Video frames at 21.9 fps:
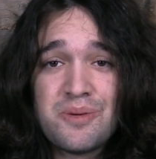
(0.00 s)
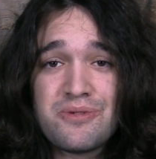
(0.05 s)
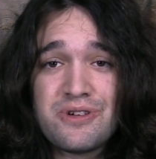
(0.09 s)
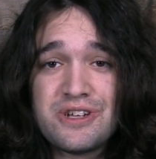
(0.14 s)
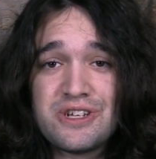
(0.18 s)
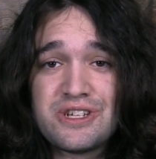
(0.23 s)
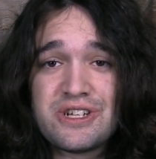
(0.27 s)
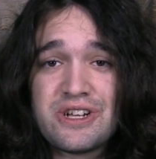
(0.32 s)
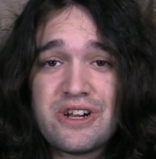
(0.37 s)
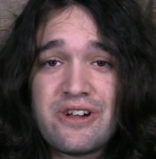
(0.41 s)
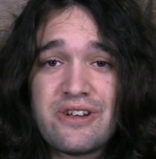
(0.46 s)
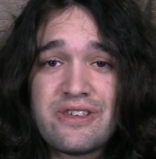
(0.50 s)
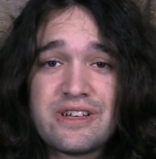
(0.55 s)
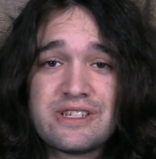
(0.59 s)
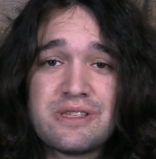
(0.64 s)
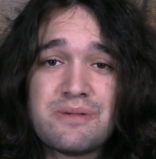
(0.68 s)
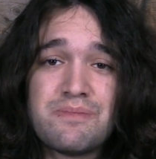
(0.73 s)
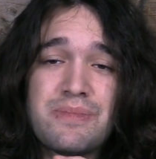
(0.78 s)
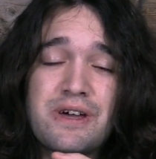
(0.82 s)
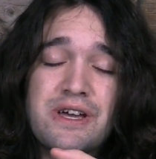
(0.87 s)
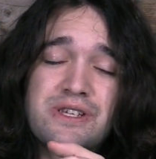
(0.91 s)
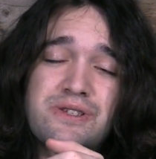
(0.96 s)
please share it. That's
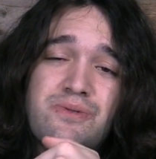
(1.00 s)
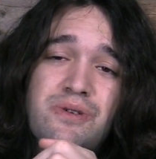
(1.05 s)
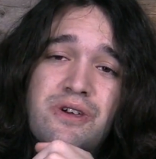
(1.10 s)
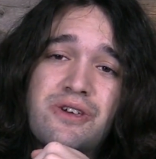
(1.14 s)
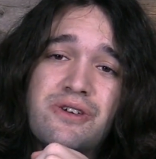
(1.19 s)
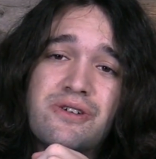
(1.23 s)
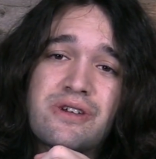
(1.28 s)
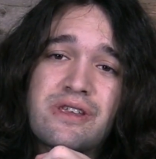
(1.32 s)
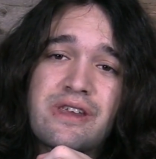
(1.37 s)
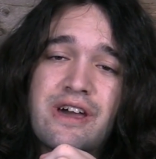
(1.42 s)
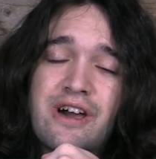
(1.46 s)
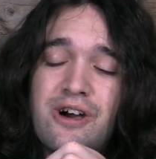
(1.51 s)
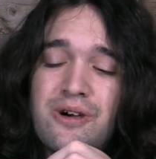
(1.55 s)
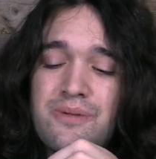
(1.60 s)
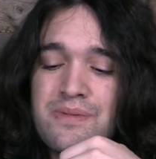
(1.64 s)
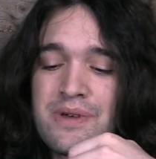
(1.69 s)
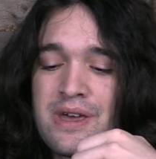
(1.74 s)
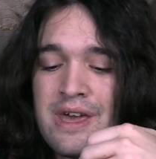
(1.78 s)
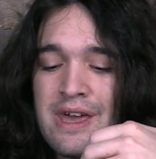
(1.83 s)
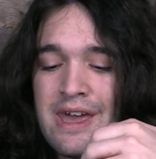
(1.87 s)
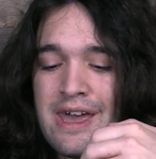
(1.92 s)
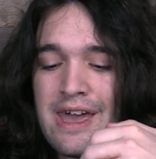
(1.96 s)
the best way you can
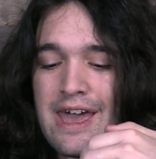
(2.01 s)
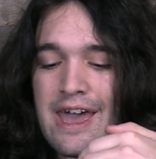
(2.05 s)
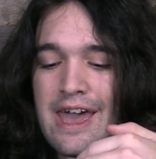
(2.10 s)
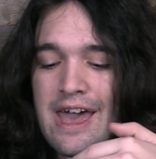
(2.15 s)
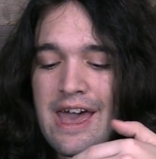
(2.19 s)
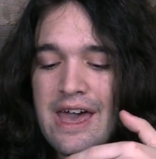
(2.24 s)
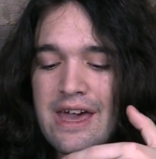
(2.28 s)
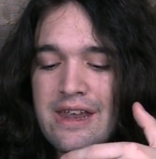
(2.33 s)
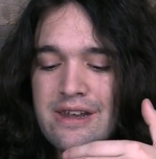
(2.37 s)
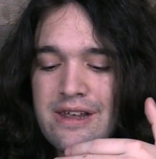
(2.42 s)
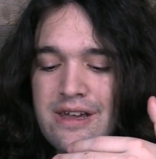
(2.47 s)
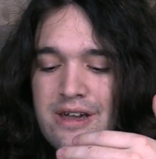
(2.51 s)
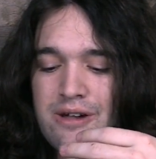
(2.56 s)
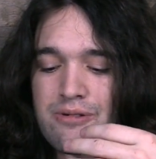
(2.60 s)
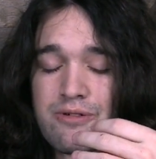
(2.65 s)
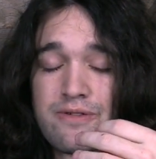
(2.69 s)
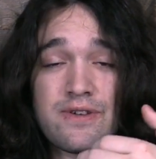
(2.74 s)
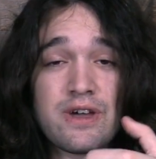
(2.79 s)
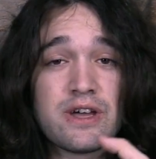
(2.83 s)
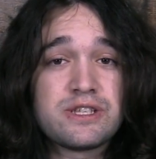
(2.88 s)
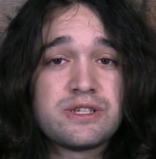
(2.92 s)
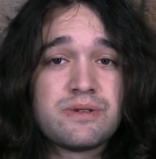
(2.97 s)
help. And uh,
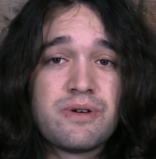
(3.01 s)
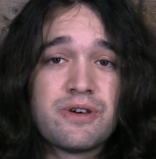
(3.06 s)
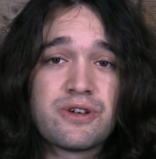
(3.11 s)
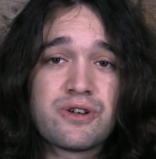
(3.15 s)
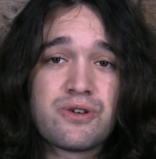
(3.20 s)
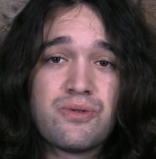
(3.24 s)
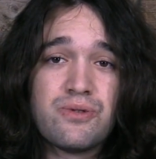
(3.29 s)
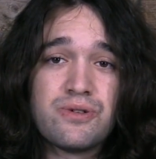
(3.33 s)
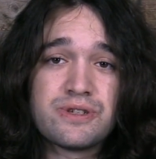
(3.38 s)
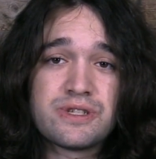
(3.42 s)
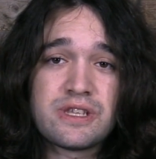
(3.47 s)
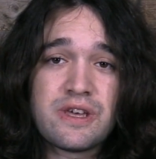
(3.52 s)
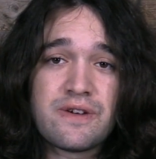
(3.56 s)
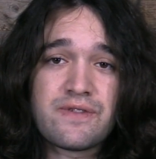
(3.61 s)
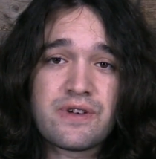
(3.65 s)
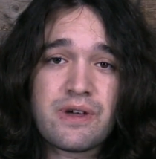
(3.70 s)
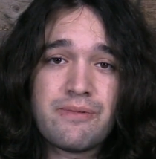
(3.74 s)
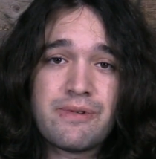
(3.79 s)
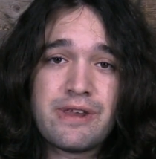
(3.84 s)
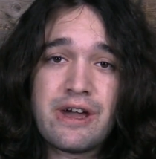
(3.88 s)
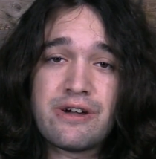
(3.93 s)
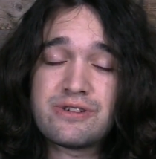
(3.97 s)
we've got some other cool stuff
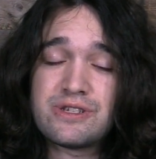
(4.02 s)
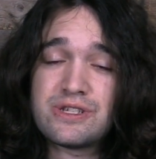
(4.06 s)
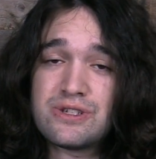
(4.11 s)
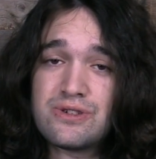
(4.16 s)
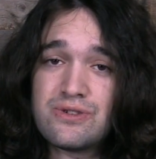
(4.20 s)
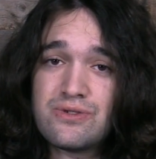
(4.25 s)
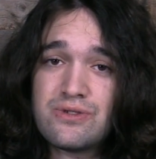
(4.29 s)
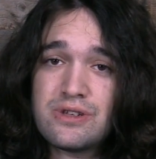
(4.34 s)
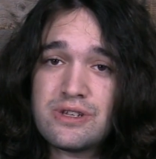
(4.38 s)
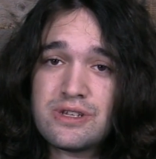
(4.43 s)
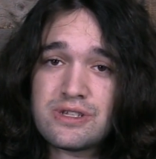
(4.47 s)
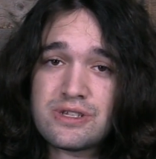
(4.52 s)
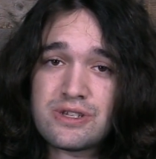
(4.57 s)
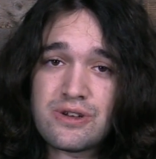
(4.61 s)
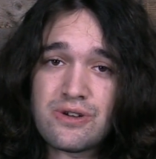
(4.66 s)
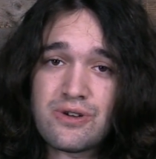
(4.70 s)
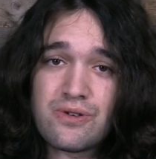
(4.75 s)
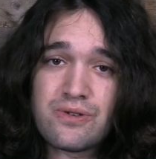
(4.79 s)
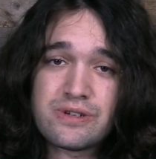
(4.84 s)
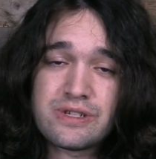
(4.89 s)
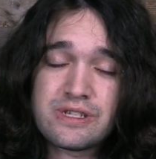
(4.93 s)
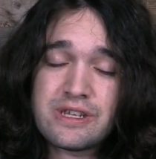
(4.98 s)
coming out soon,
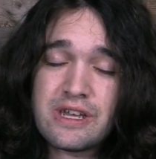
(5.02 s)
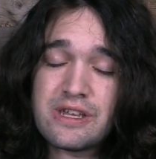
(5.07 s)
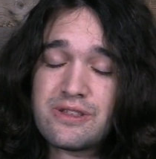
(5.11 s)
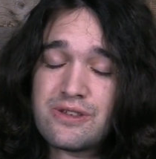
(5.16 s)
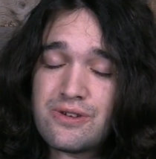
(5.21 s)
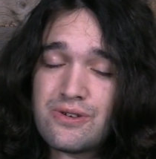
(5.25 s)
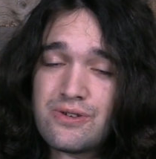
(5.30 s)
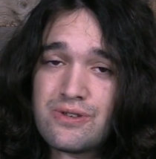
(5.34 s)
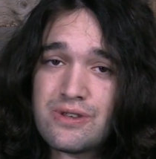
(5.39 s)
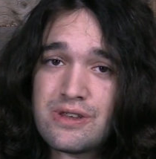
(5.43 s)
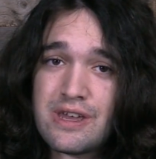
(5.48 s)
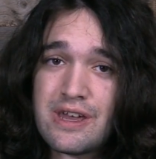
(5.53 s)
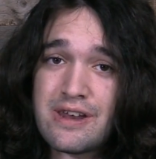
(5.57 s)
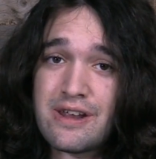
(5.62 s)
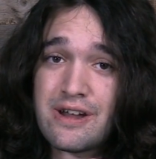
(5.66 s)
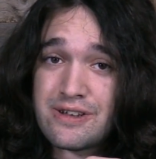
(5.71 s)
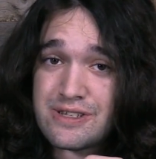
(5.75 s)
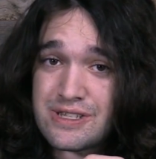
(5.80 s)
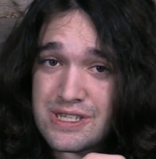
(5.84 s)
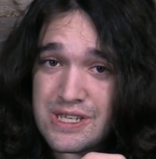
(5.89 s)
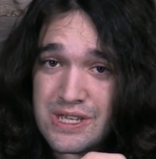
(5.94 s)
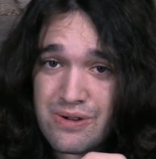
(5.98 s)
so stay tuned, and
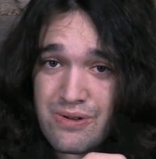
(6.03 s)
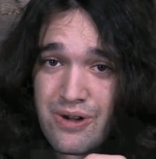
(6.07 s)
I'll see